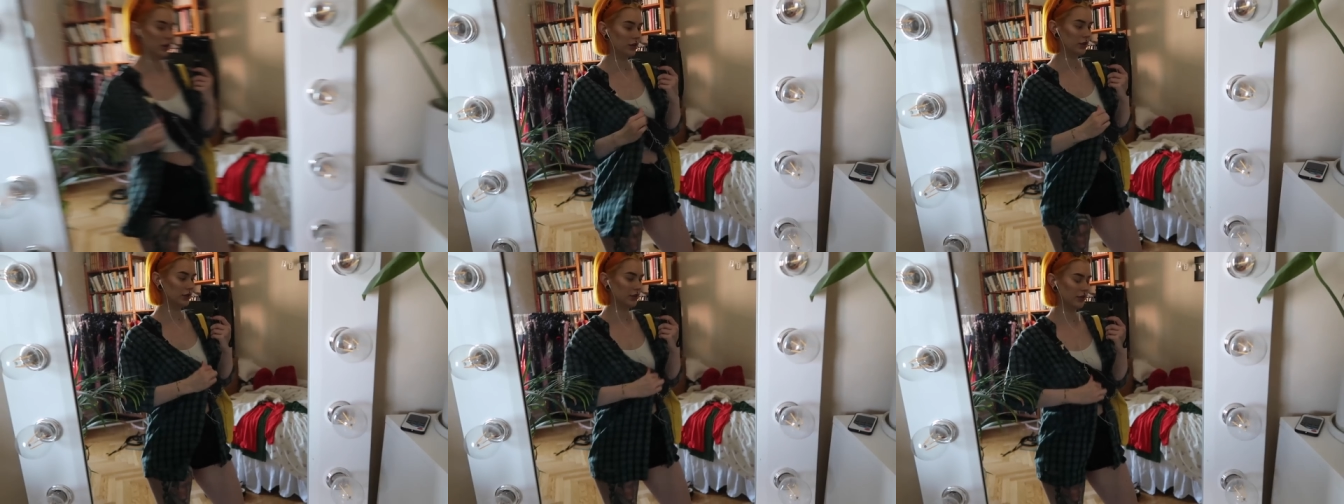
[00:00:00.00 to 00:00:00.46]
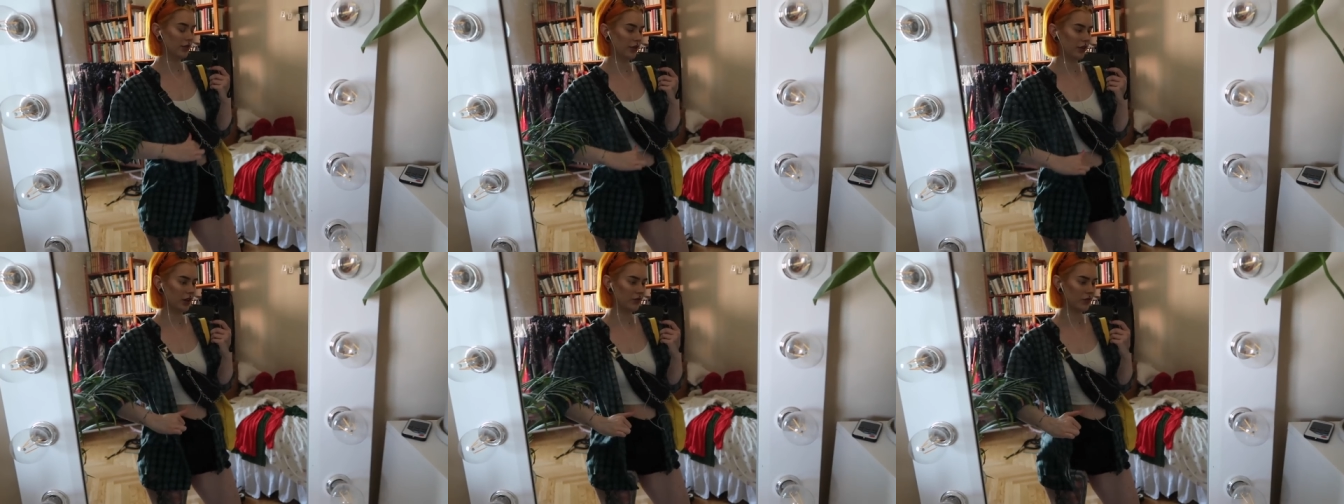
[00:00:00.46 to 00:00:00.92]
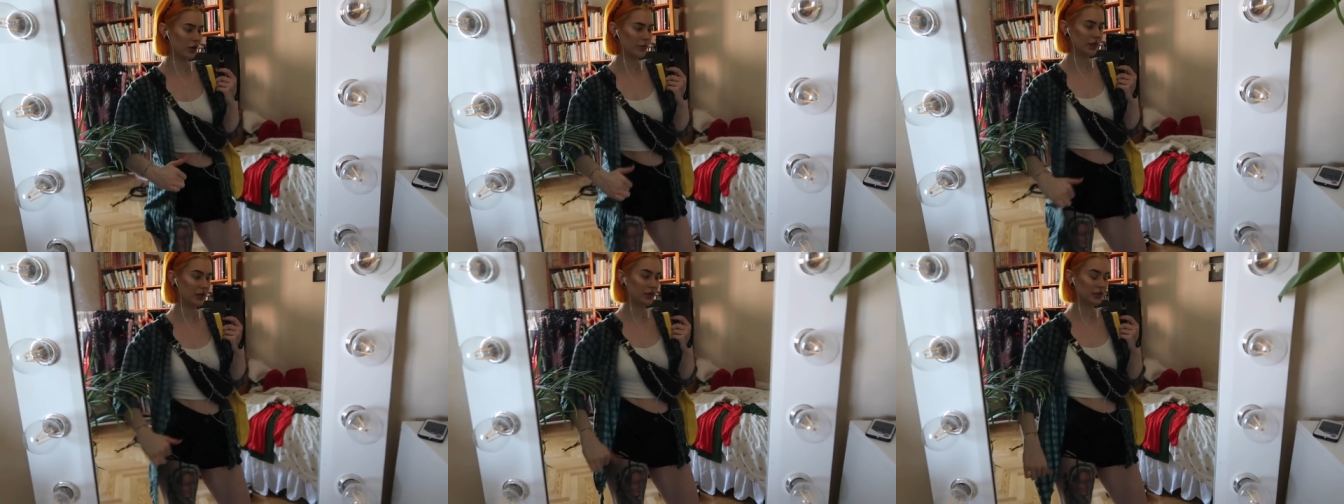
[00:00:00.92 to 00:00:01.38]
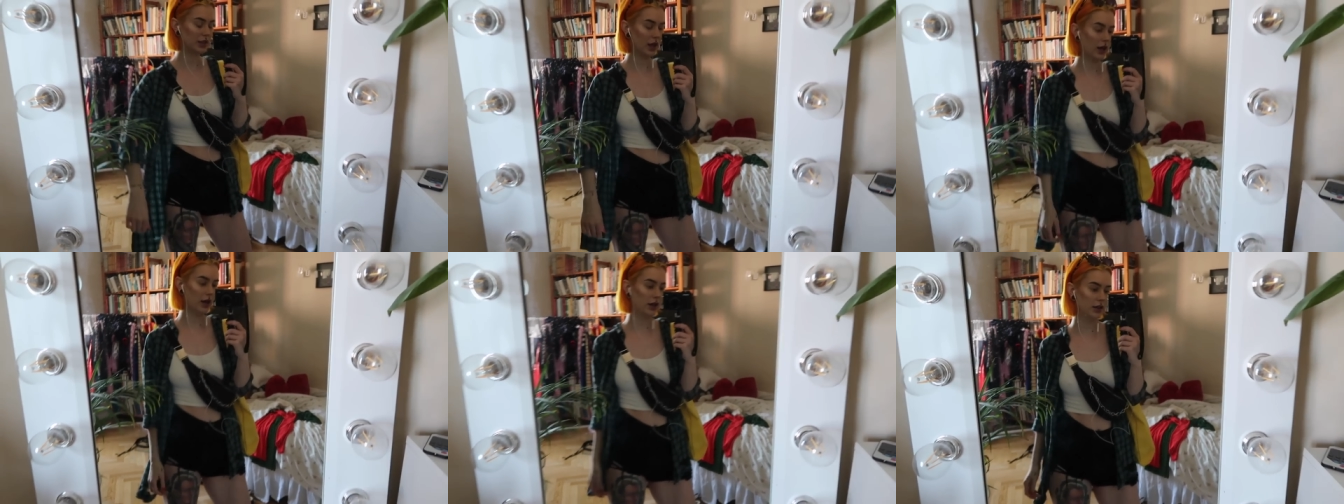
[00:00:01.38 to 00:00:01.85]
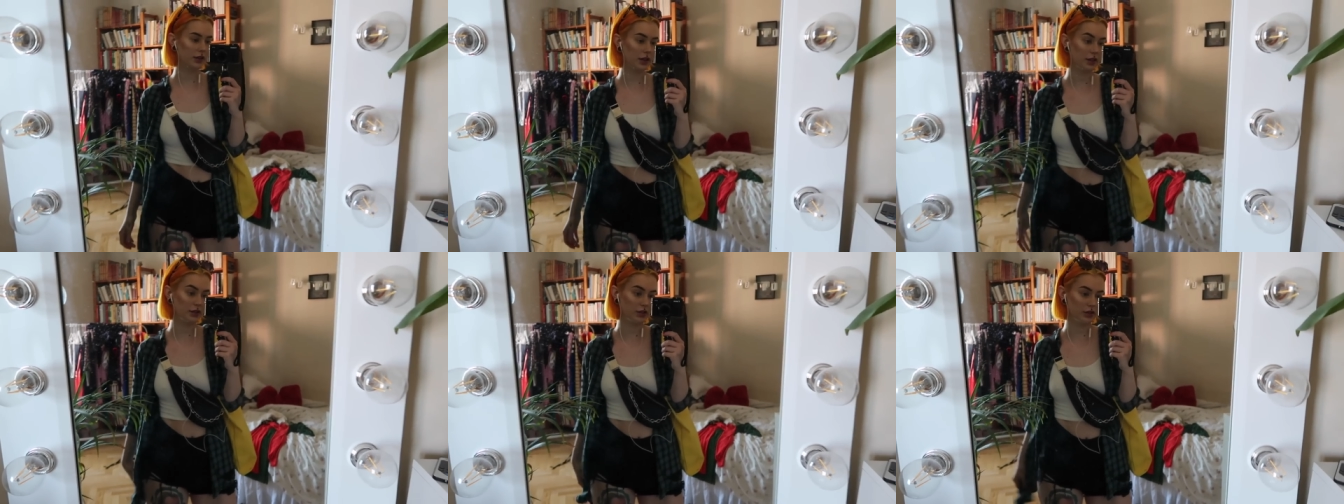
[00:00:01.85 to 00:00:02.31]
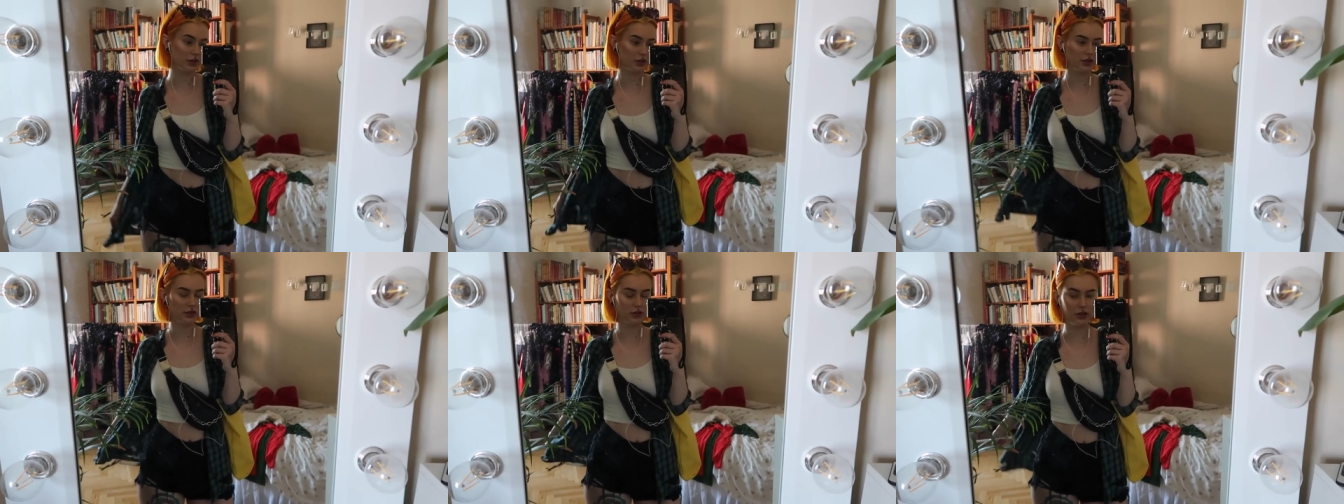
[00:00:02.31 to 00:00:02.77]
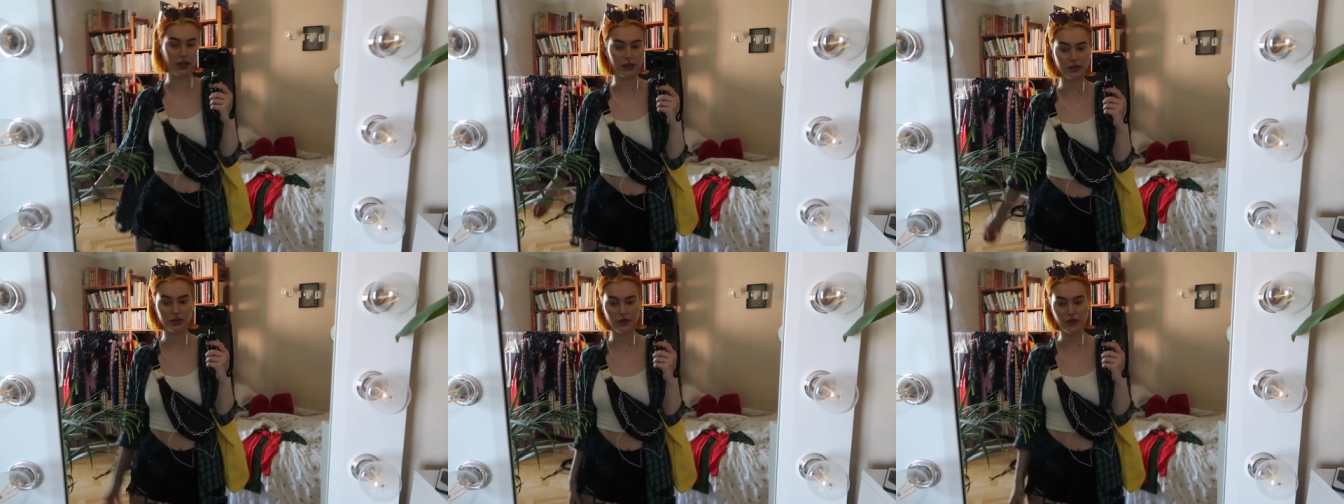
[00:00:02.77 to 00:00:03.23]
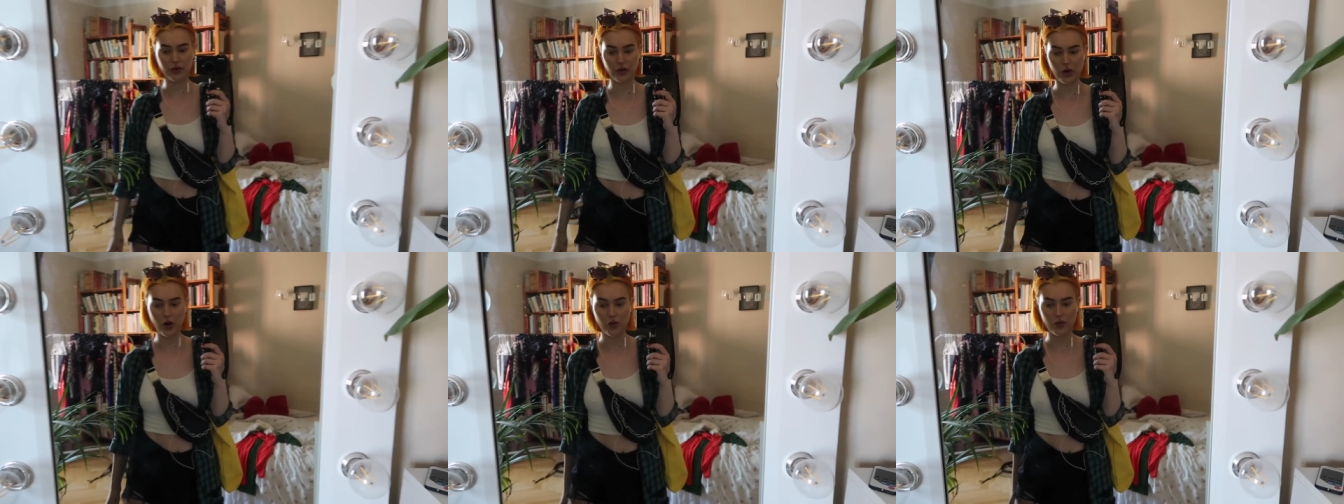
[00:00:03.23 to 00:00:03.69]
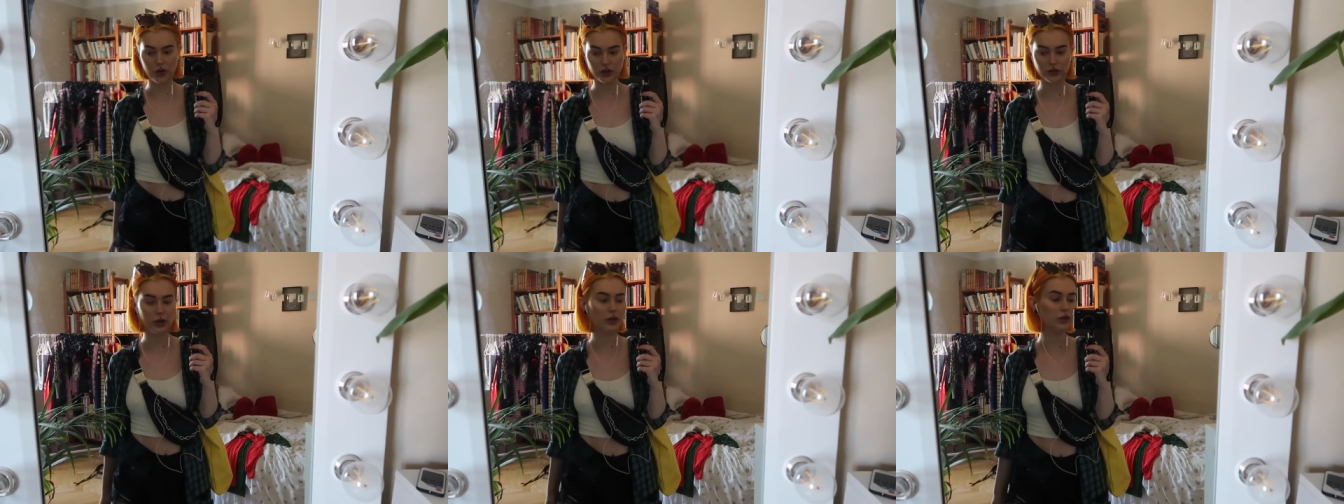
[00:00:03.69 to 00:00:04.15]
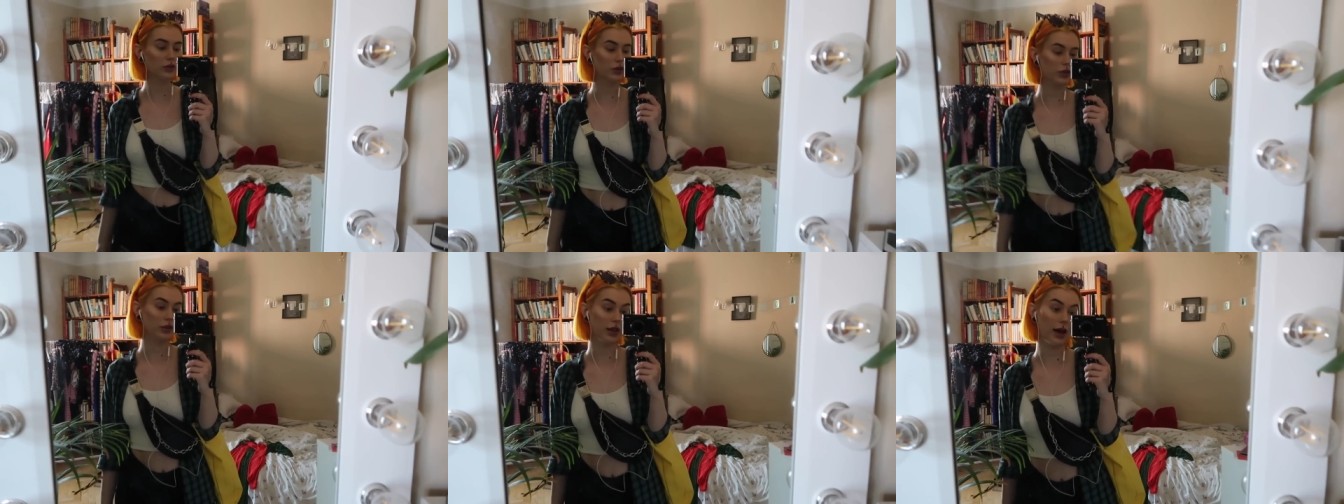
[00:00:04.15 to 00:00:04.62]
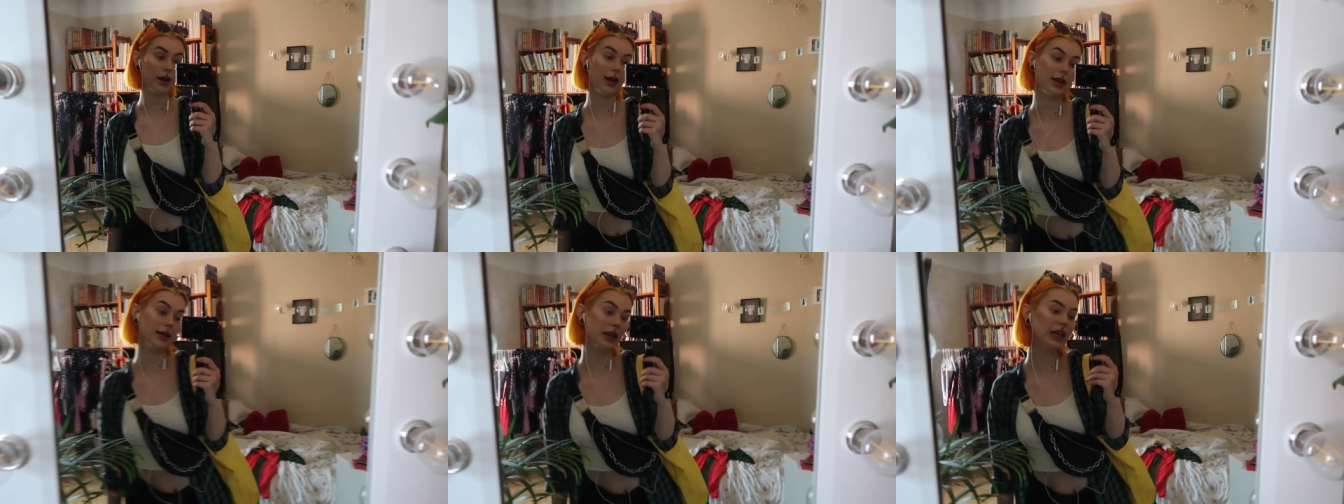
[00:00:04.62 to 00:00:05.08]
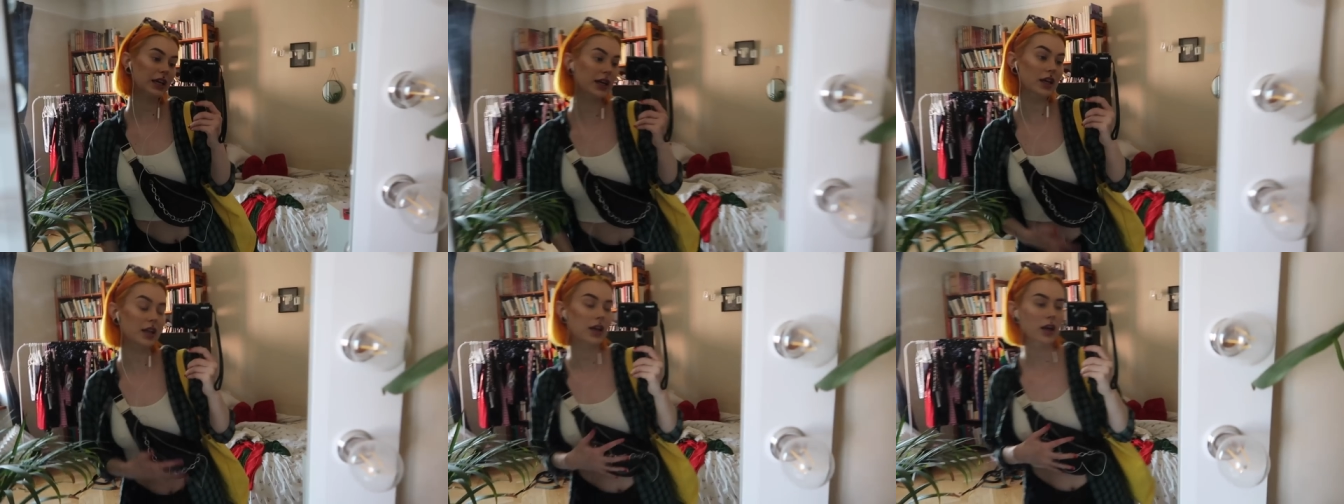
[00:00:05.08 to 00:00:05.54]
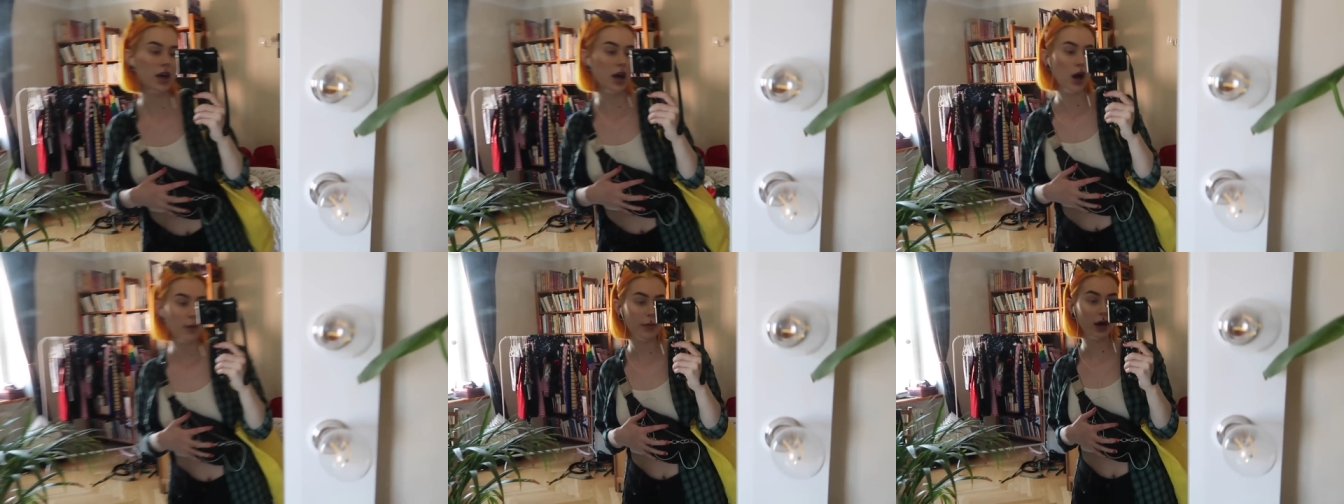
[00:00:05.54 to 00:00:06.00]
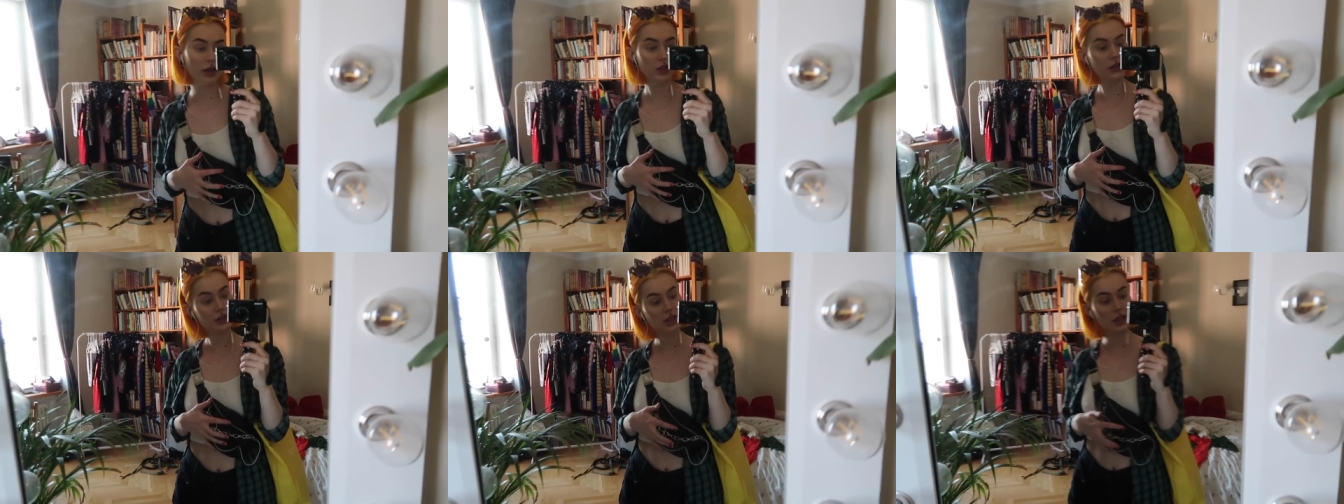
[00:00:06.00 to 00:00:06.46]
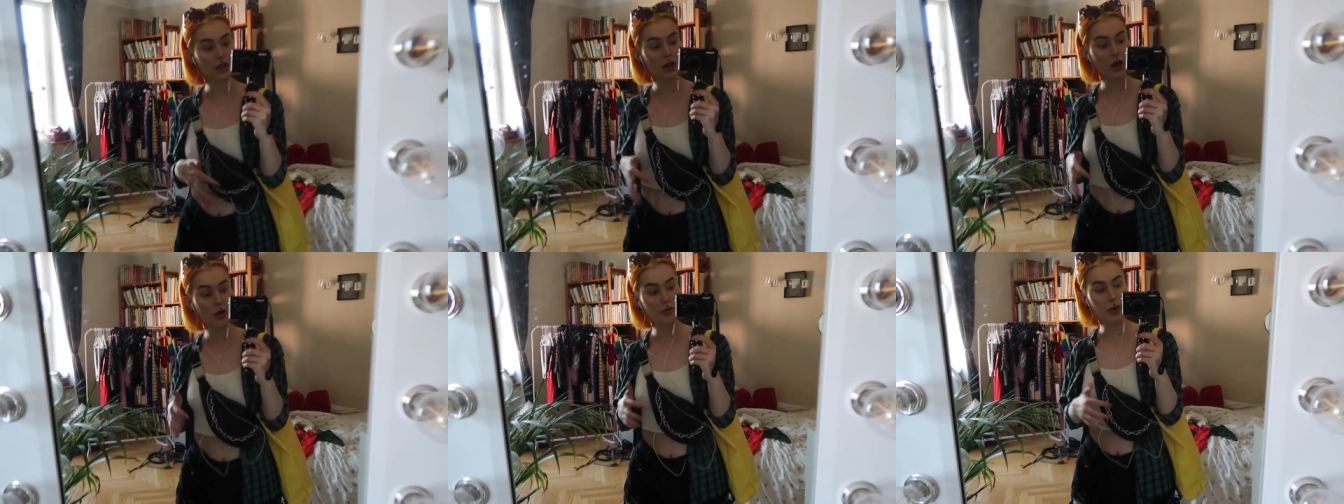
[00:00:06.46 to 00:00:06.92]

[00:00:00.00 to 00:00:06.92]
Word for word: this little thing from In The Style that is just nice to throw over so I don't look that naked, my Dollskill a